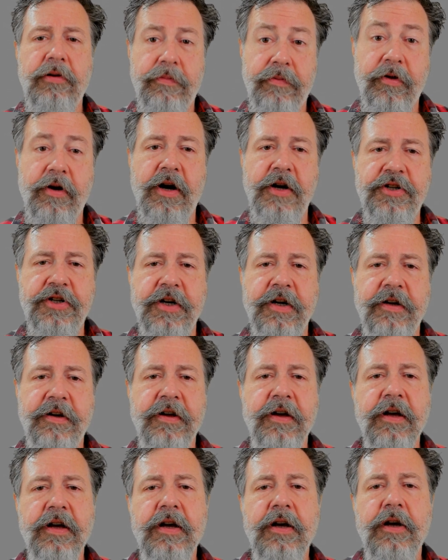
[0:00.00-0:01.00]
project,
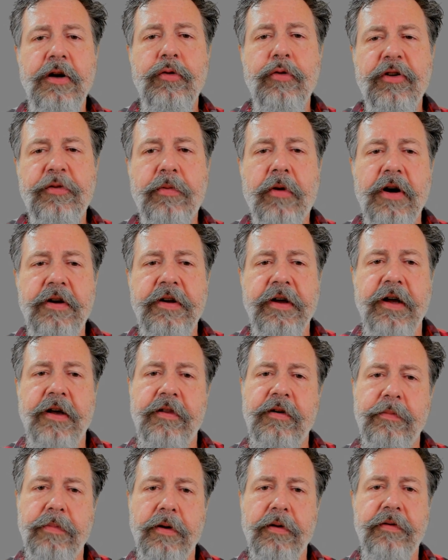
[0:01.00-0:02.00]
which brought
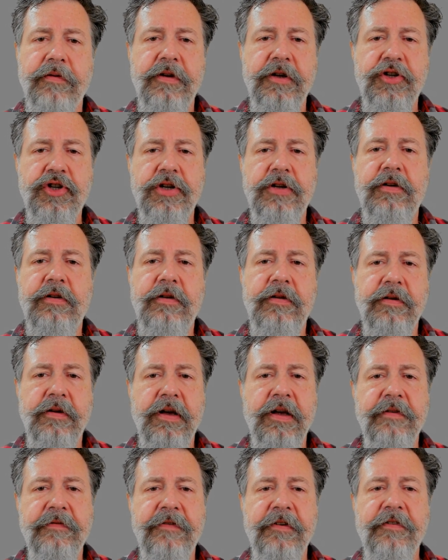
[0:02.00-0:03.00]
together both digital
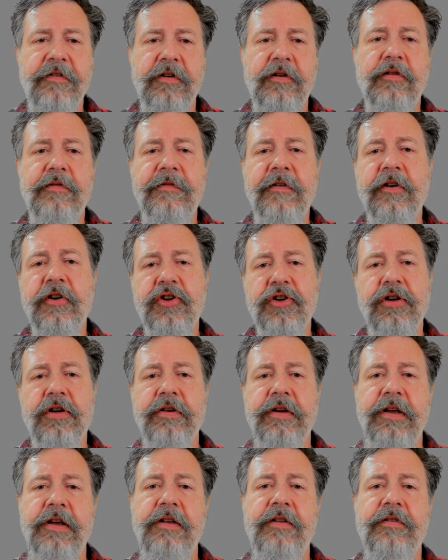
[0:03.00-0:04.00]
and physical functional
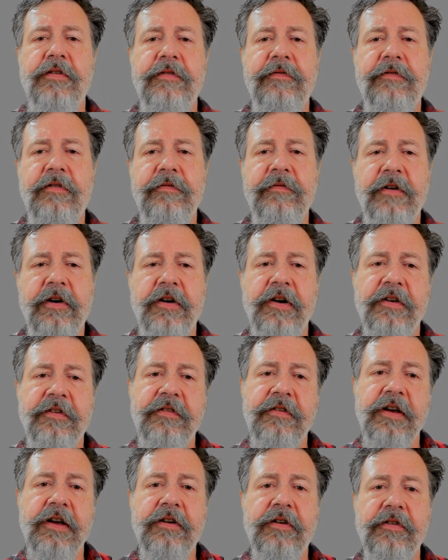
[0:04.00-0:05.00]
needs from various
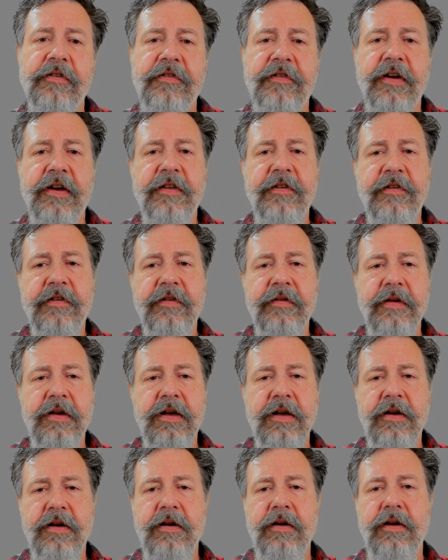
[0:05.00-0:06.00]
standard sets.
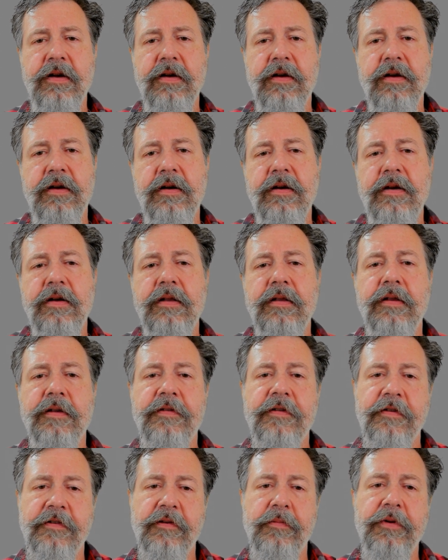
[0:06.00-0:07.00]

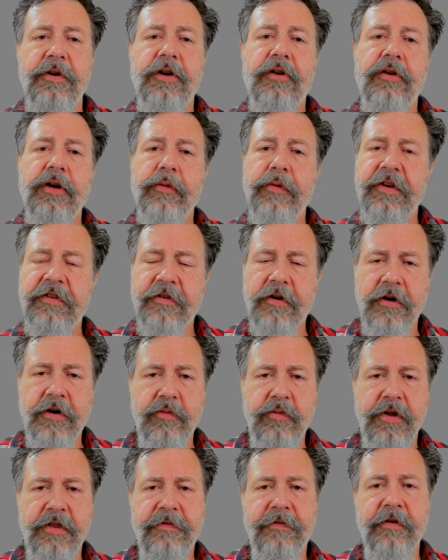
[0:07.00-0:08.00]
This is the material we started
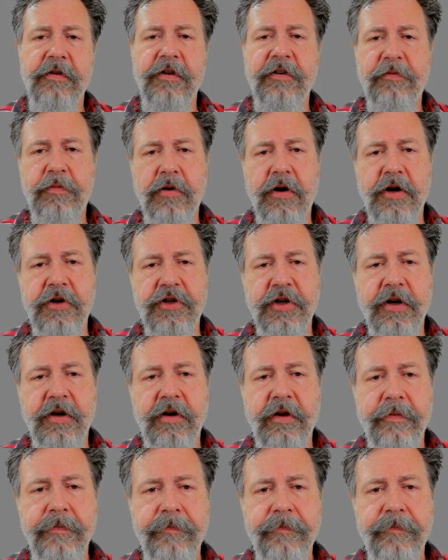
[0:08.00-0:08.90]
with for this project.